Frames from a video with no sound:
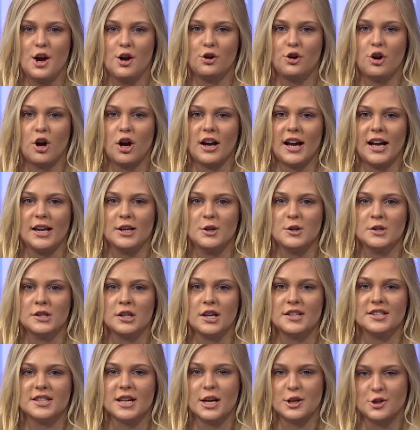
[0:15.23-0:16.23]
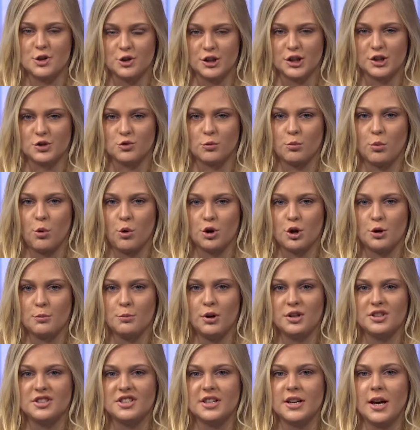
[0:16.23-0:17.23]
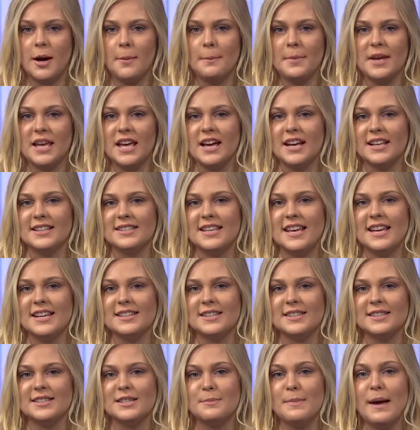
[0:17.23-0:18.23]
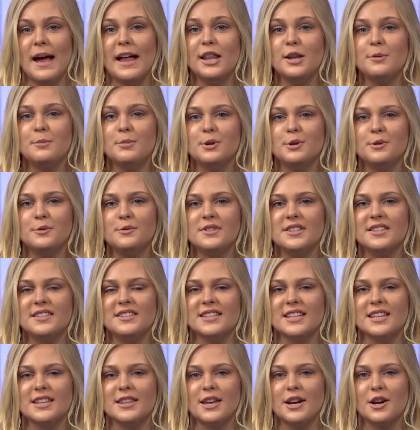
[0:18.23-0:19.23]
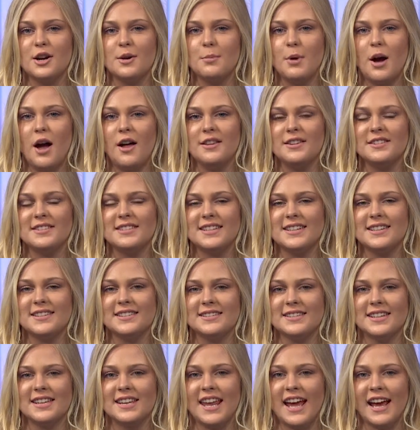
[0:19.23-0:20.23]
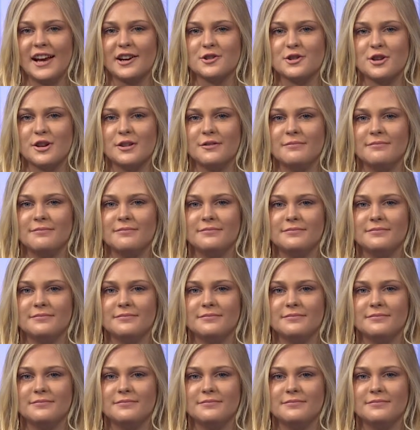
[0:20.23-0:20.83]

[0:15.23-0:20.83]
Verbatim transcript: Cronkite News Los Angeles reporter Brooke DeGumbia takes us to Malibu to see their policies in action.